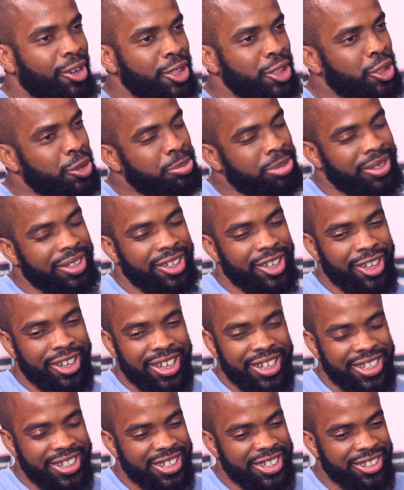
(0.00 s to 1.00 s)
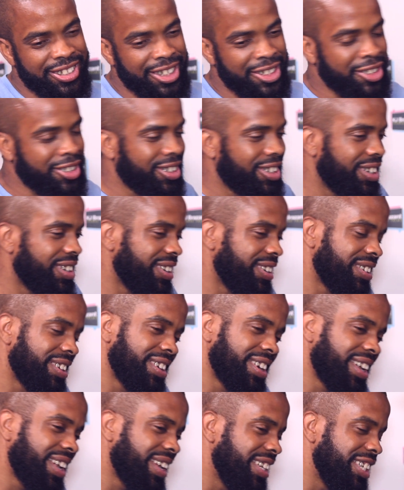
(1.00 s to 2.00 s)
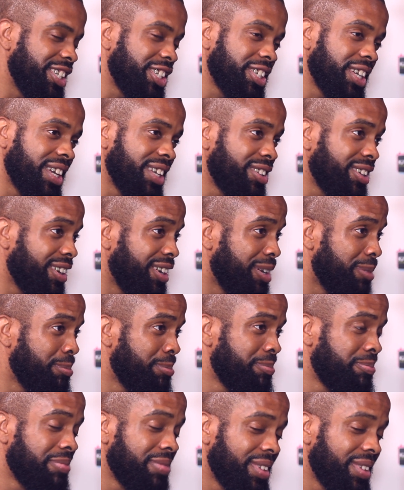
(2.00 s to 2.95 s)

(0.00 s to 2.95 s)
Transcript: entrepreneur. It's such a cliche term.